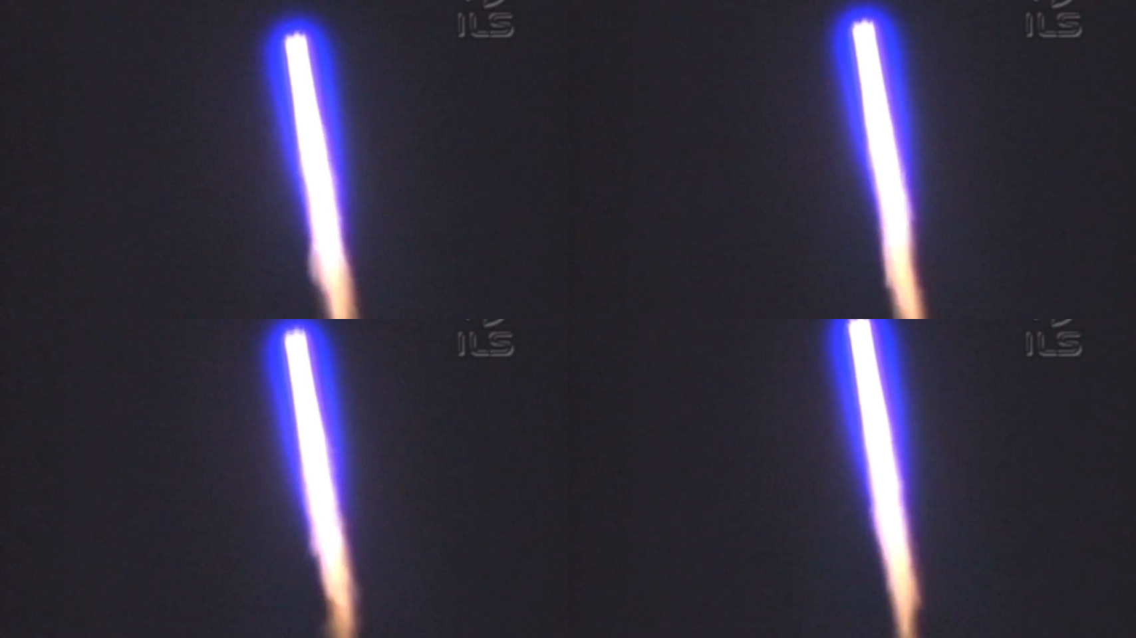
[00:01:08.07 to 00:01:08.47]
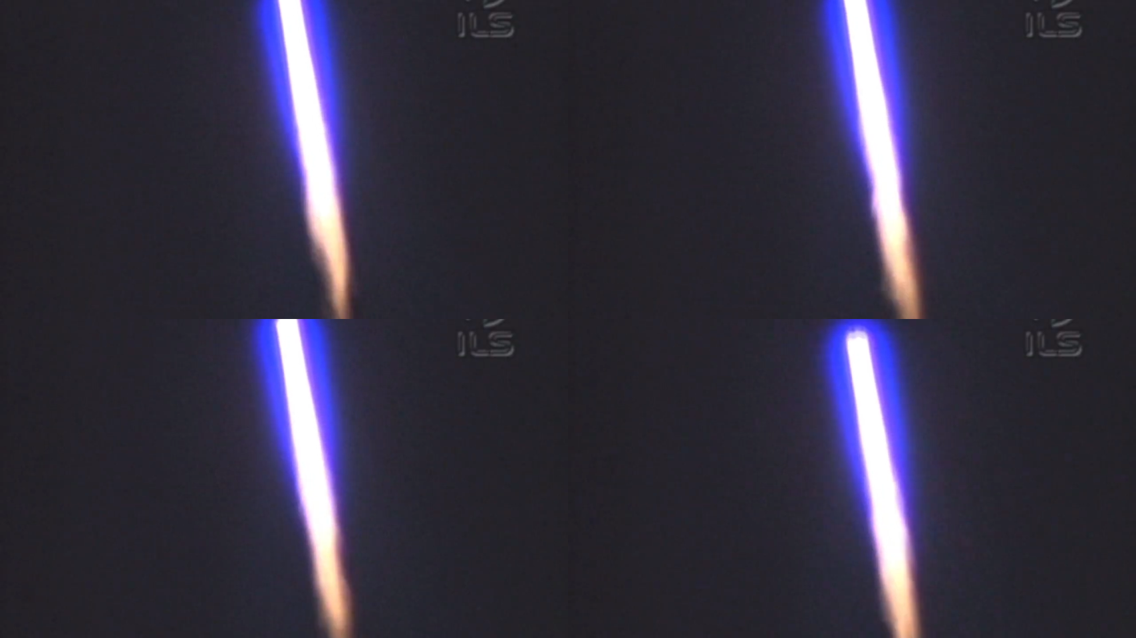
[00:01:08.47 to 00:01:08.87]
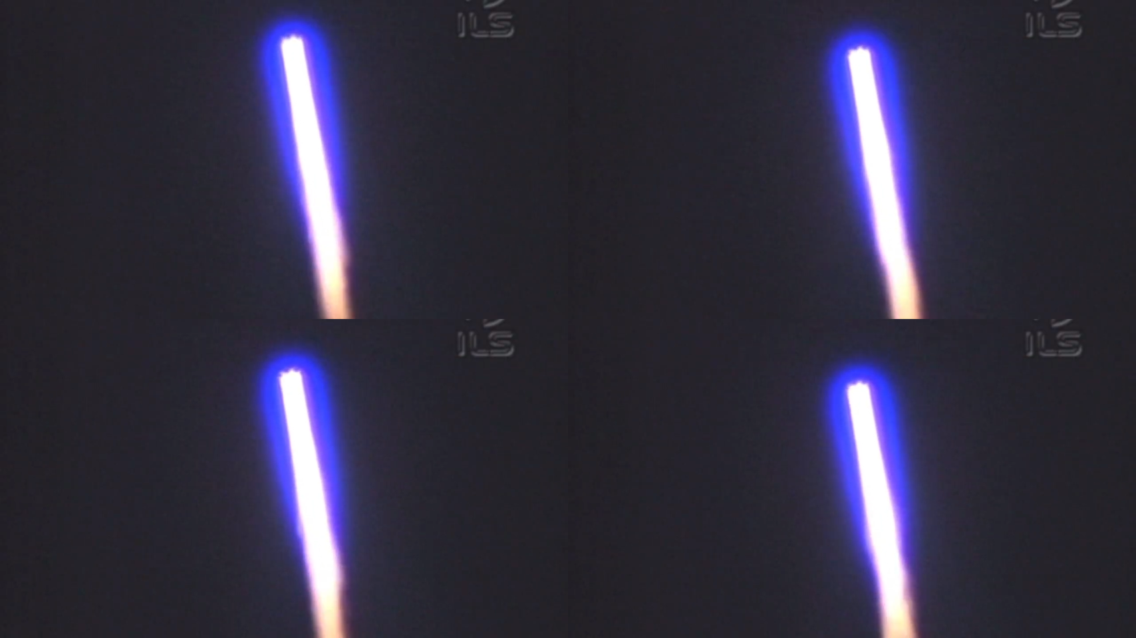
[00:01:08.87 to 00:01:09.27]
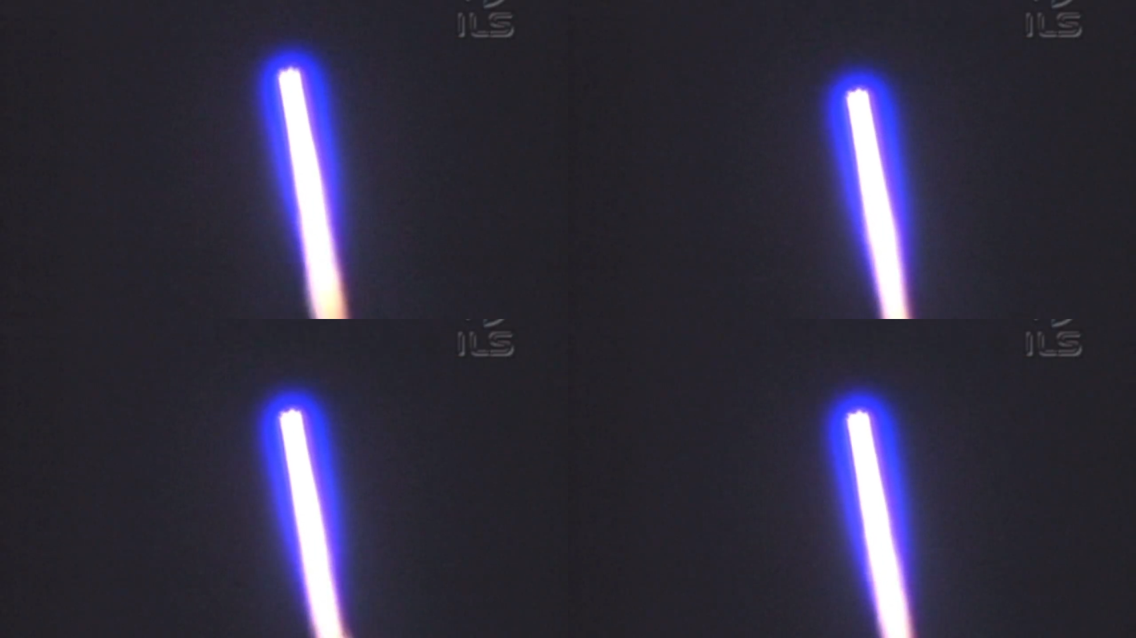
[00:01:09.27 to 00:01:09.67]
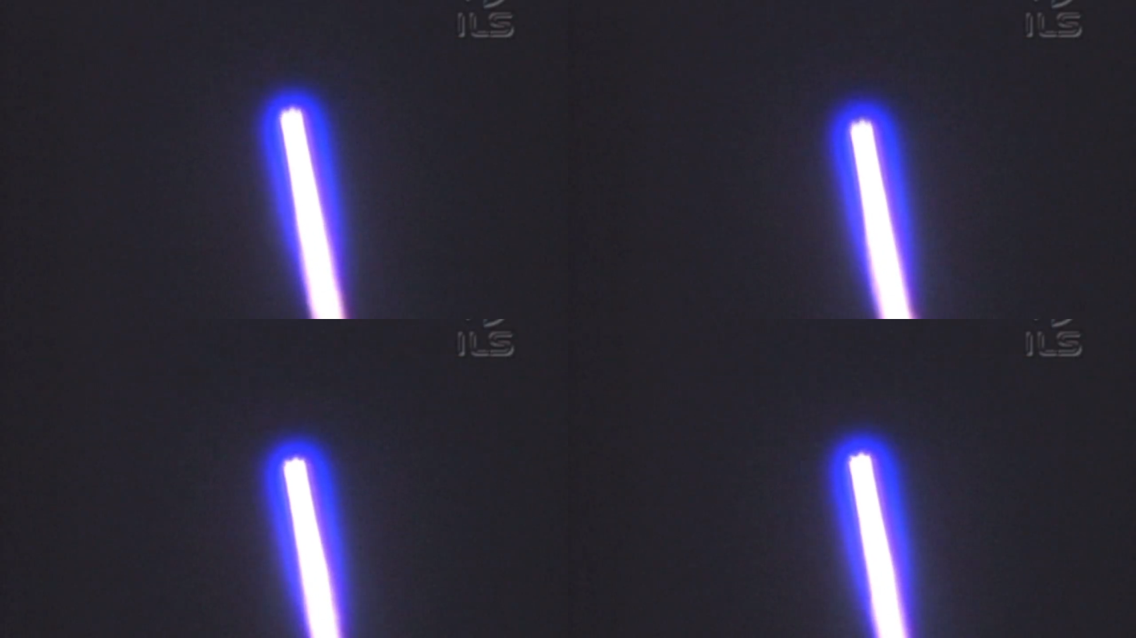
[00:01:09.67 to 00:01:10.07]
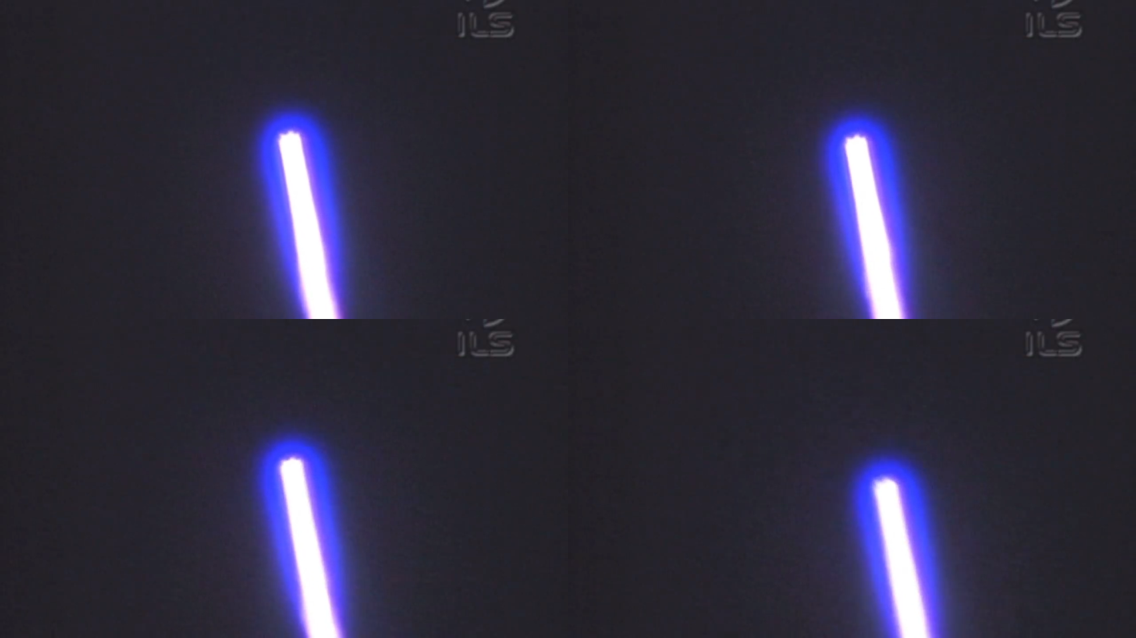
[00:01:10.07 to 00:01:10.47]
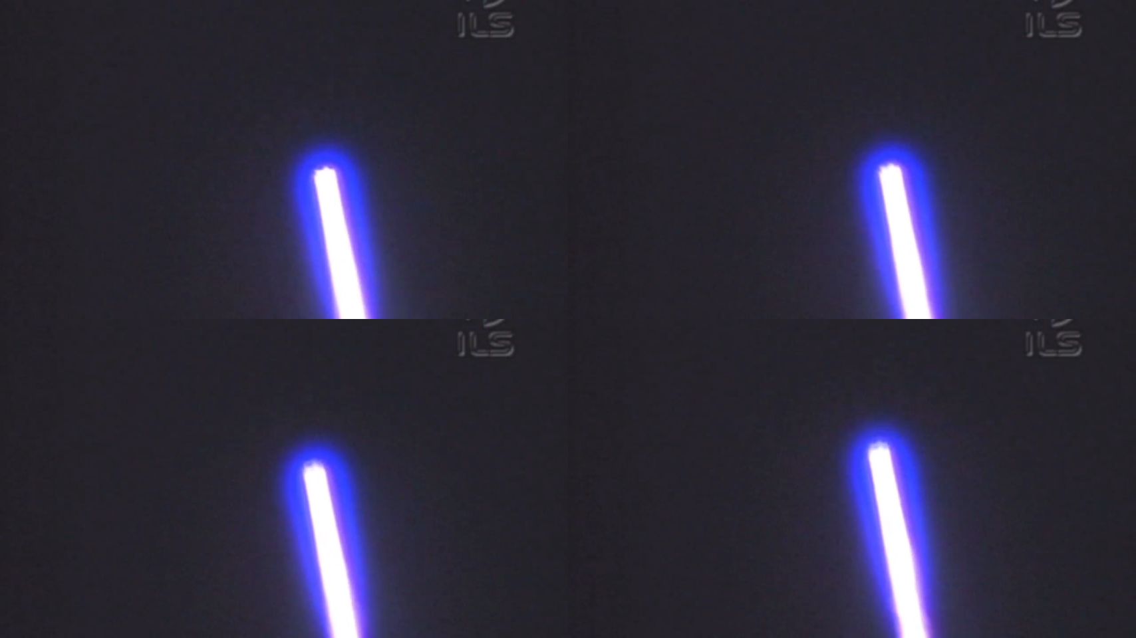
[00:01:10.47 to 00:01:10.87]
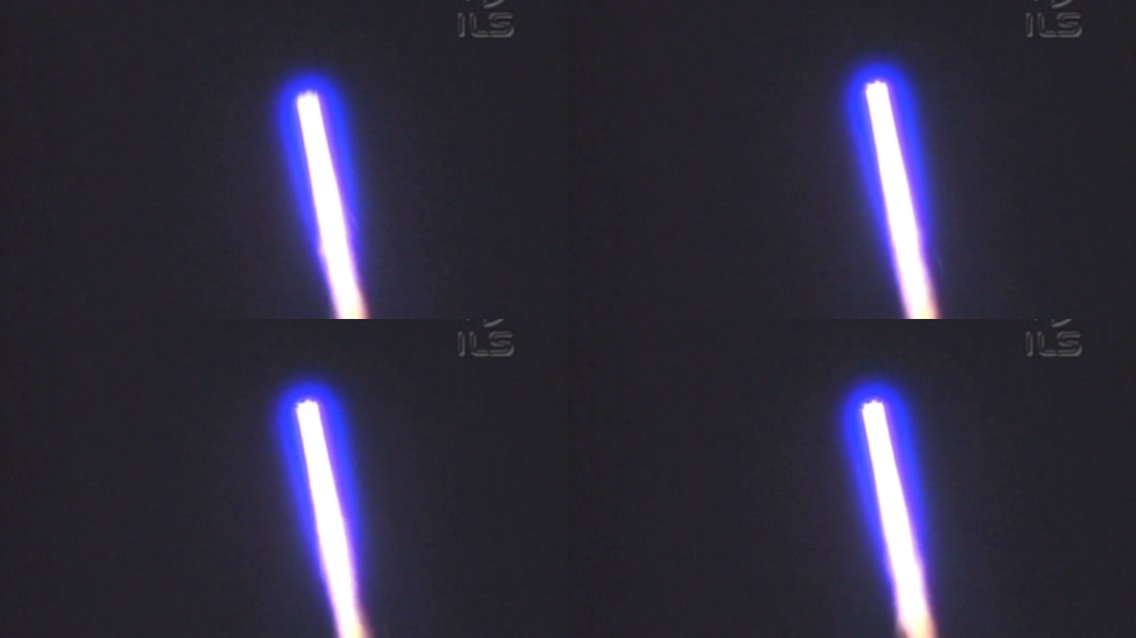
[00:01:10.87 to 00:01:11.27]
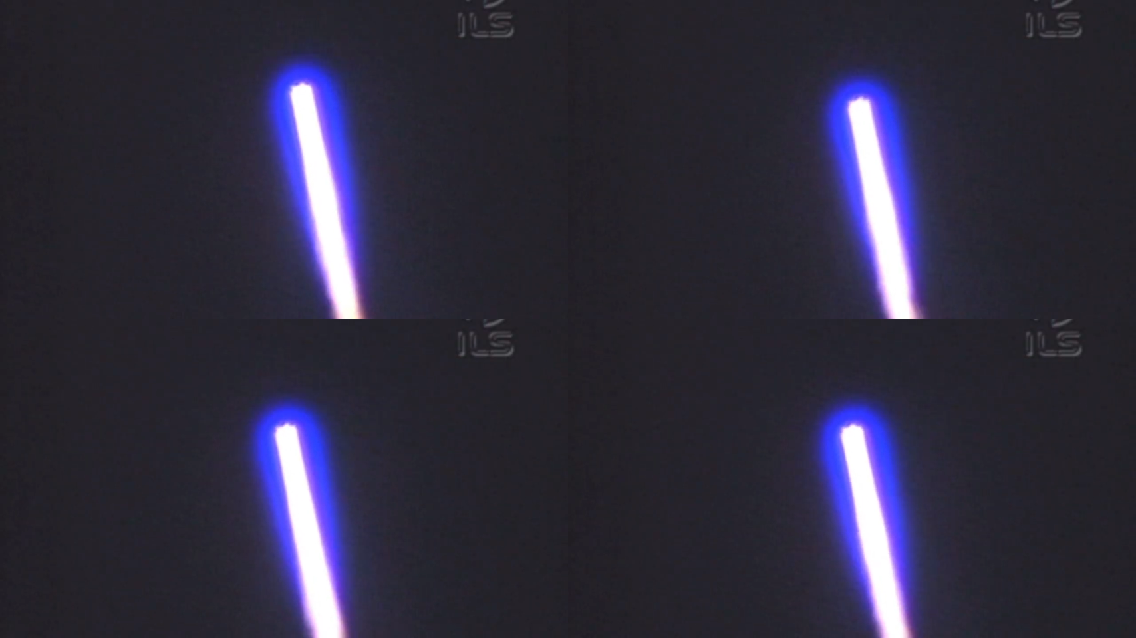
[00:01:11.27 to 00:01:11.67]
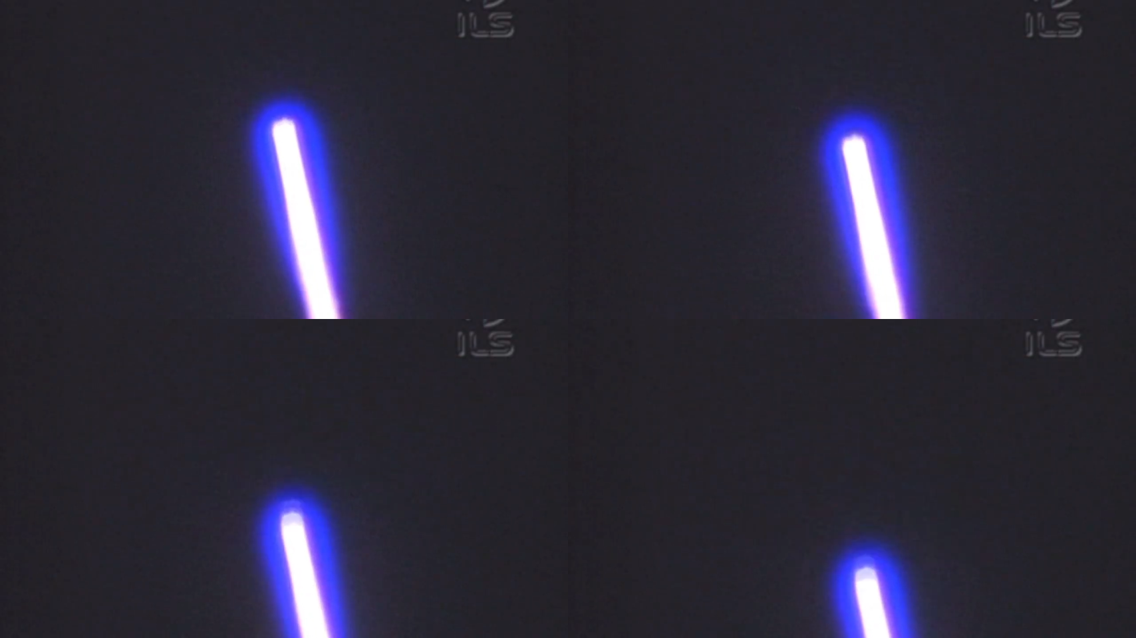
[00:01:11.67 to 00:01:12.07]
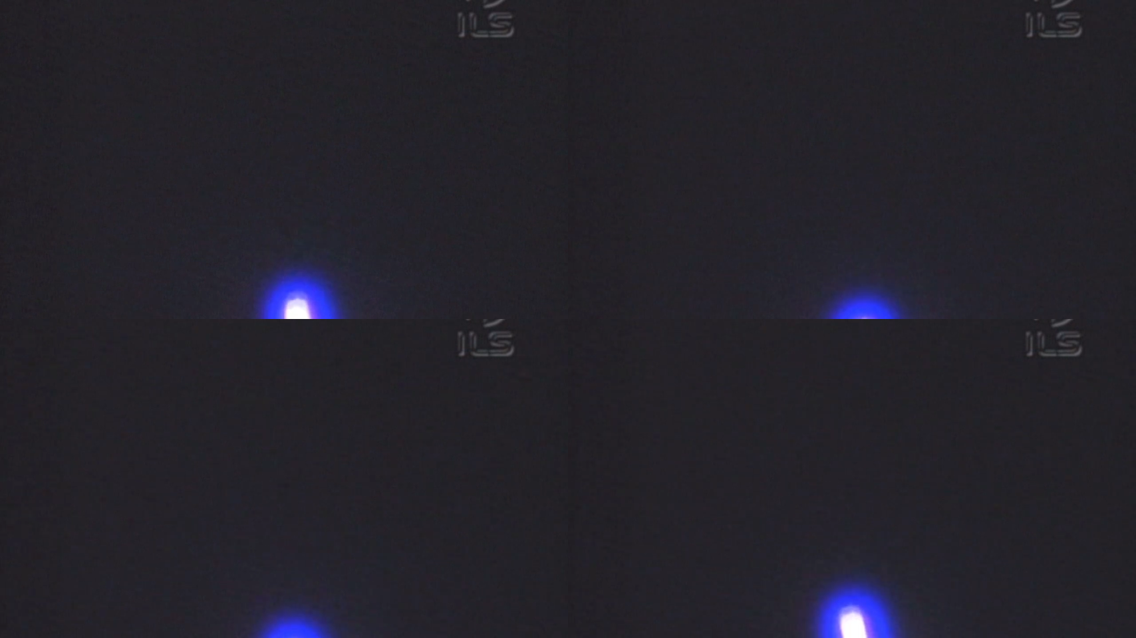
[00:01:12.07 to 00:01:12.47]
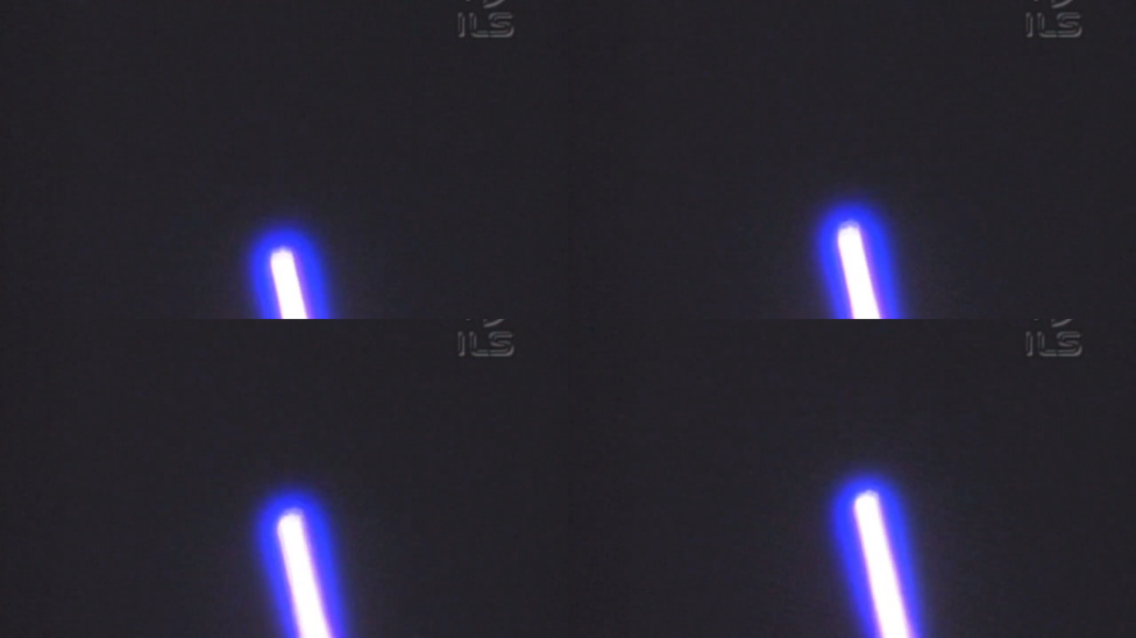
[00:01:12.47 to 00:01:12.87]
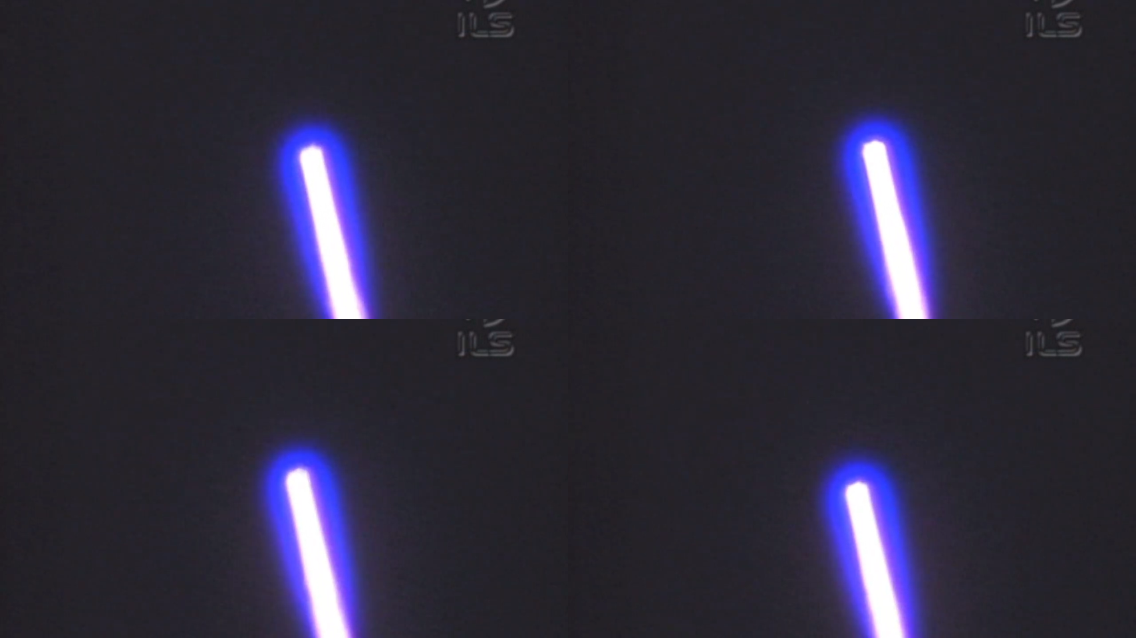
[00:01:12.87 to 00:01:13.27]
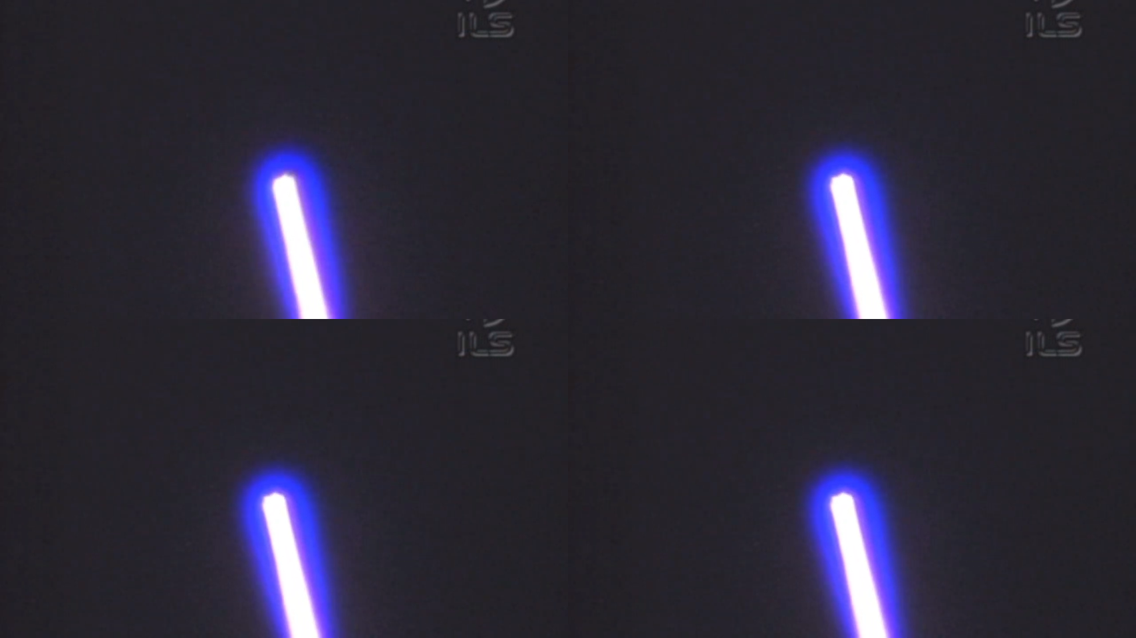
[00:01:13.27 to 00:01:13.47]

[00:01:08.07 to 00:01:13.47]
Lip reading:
No face is visible, so there are no lips to read.